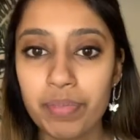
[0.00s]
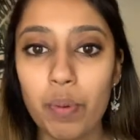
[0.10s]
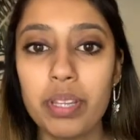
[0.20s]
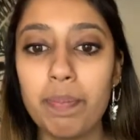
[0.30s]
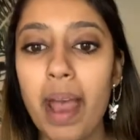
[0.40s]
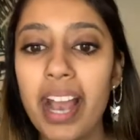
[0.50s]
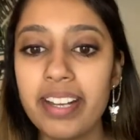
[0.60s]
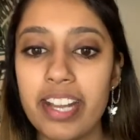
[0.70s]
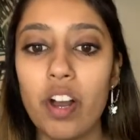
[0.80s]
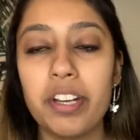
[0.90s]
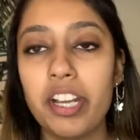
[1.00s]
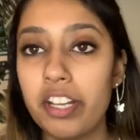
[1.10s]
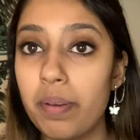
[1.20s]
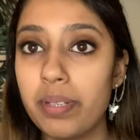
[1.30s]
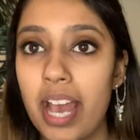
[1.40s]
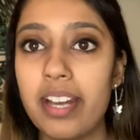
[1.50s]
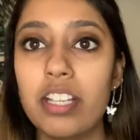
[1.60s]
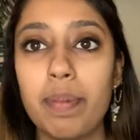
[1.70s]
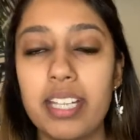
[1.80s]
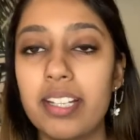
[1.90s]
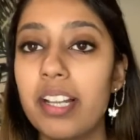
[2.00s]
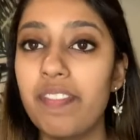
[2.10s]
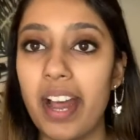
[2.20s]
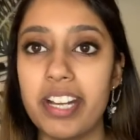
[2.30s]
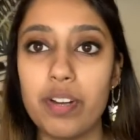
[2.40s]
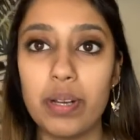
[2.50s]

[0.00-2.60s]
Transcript: with Magnet on Helium 10, it's basically finding